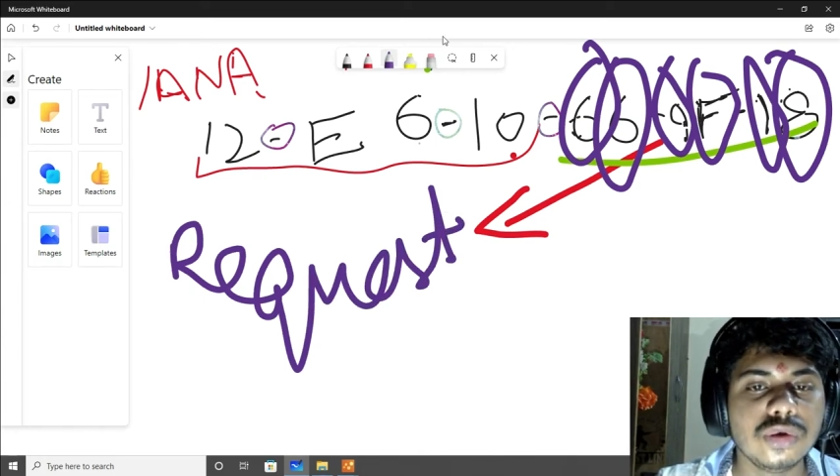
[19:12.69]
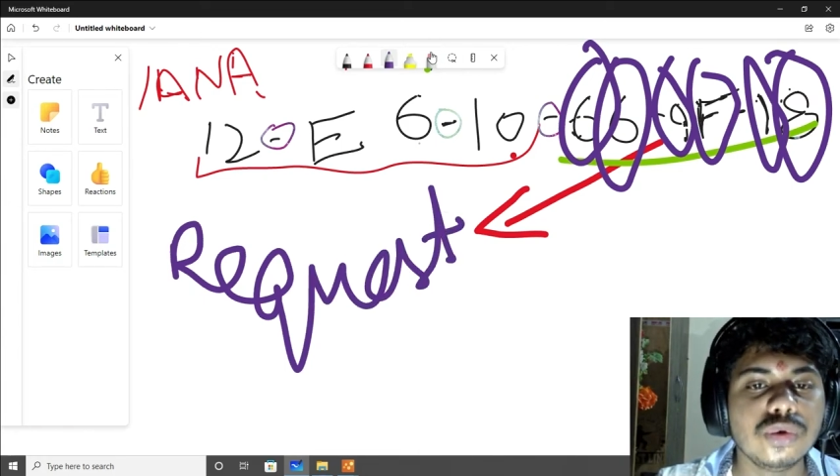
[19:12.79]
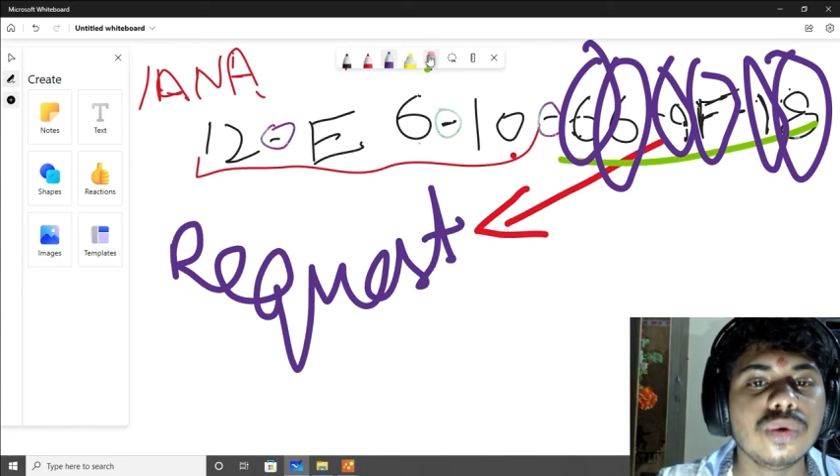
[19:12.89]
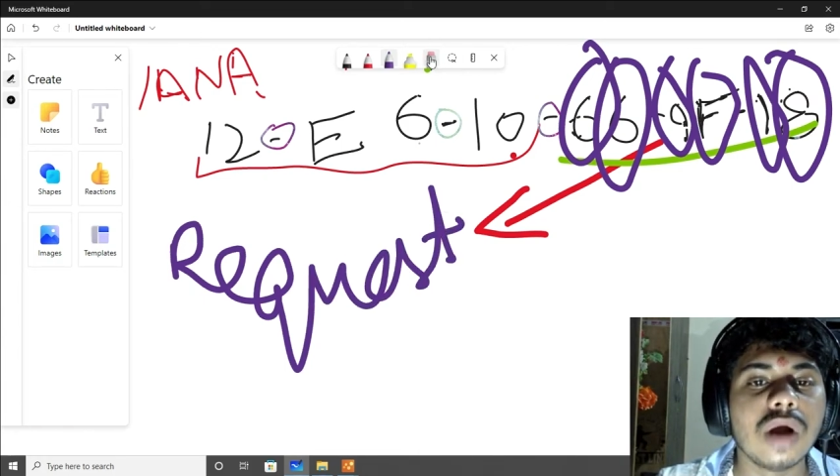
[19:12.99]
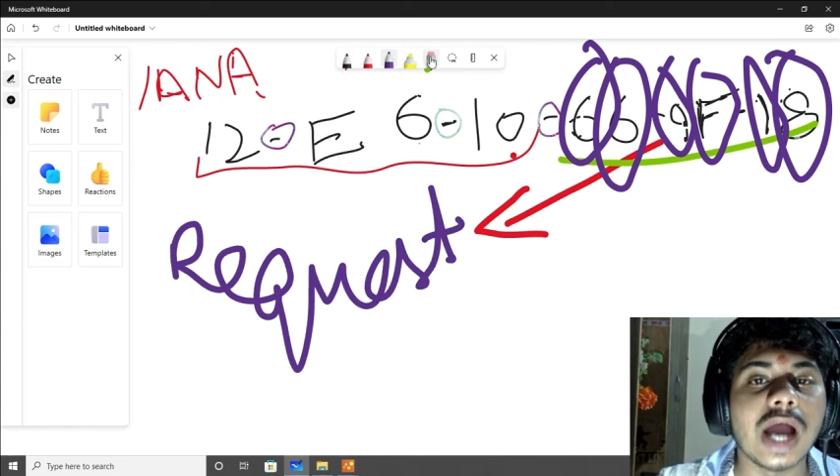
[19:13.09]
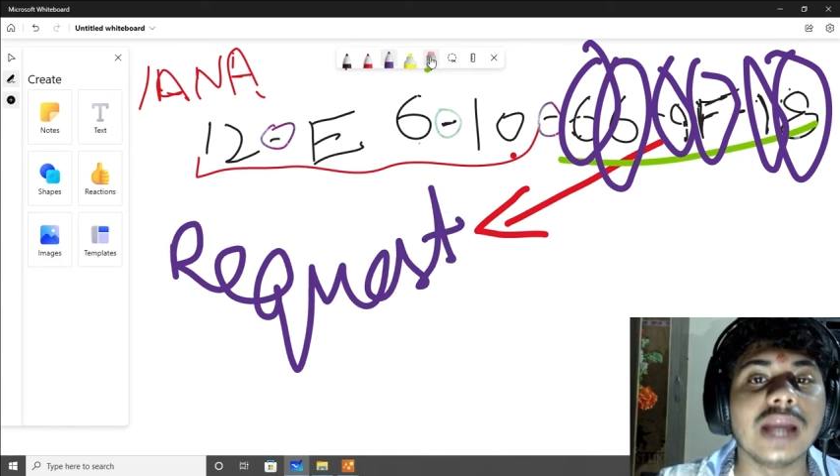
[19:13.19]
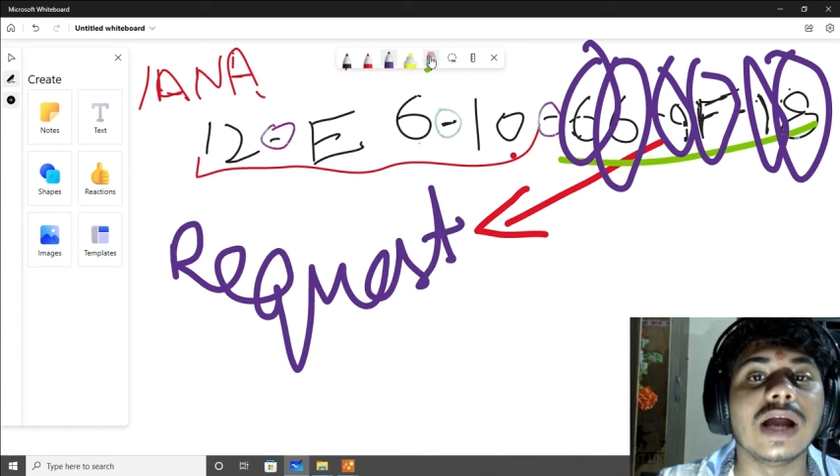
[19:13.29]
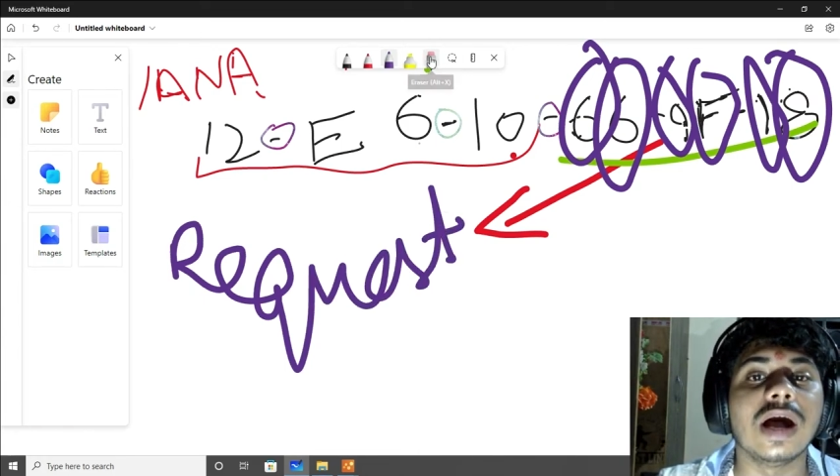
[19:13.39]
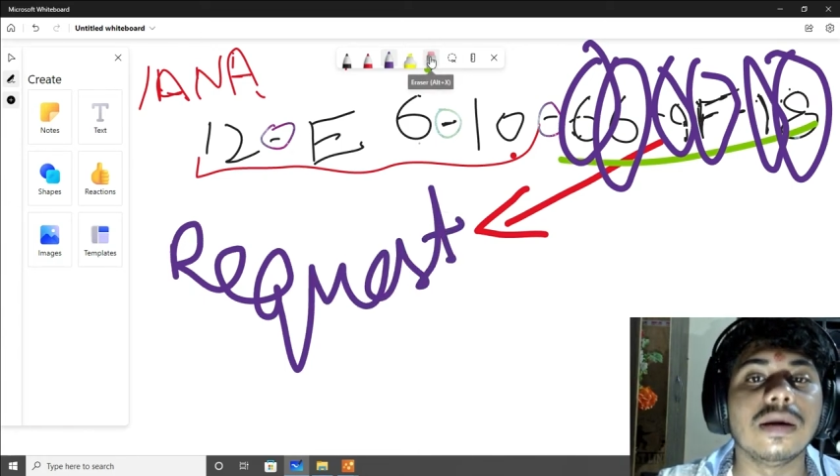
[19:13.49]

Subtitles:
To Aina.